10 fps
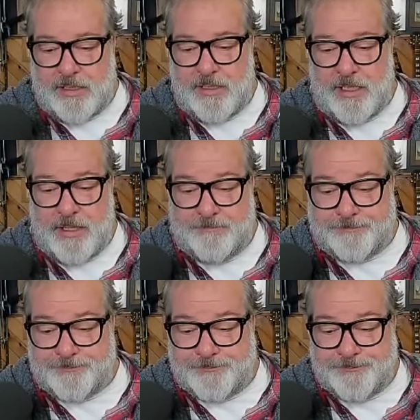
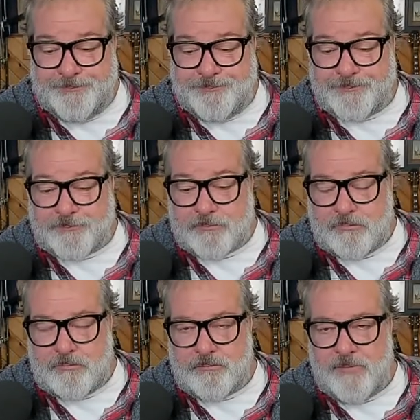
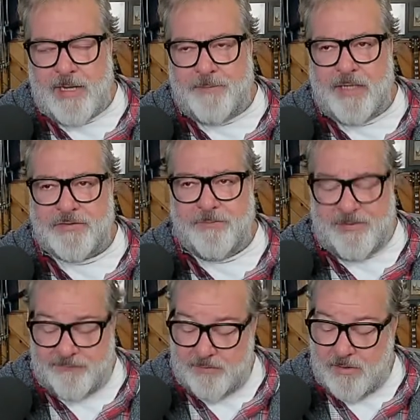That puzzled
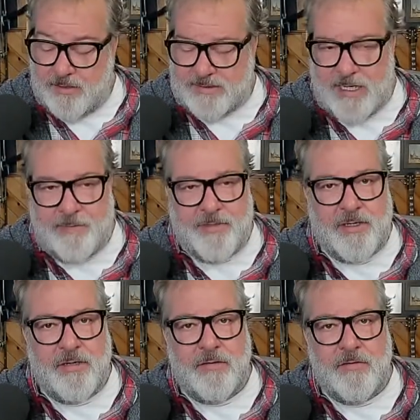me for a long time,
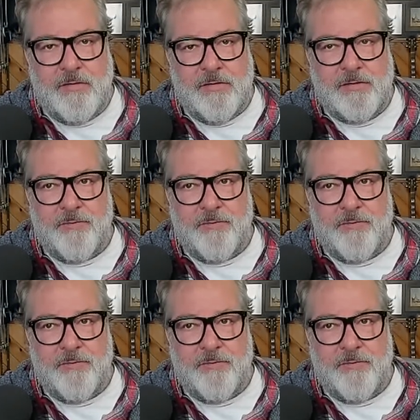but the